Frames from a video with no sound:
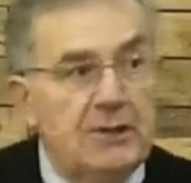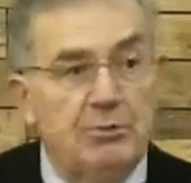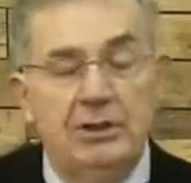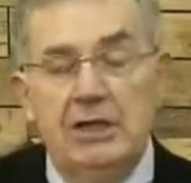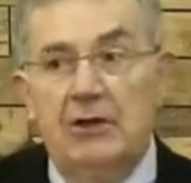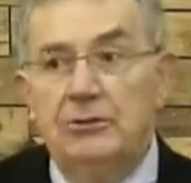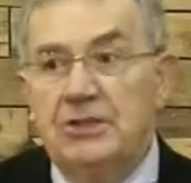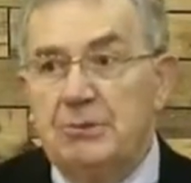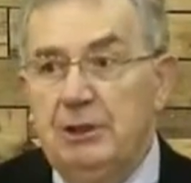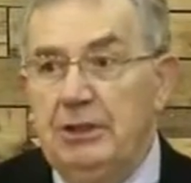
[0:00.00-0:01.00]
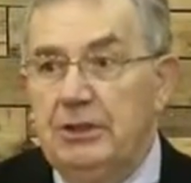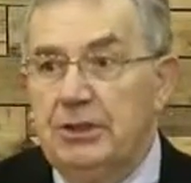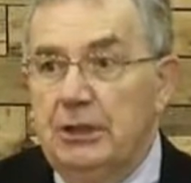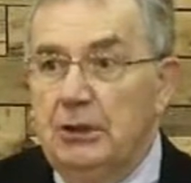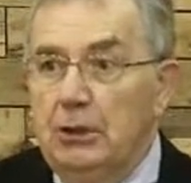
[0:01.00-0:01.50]
pronouncement
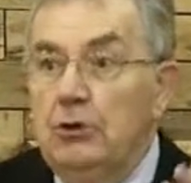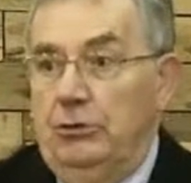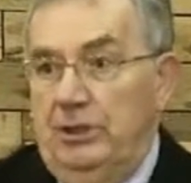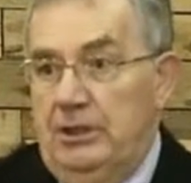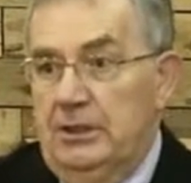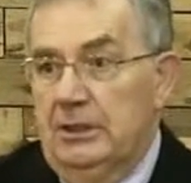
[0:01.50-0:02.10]
Look,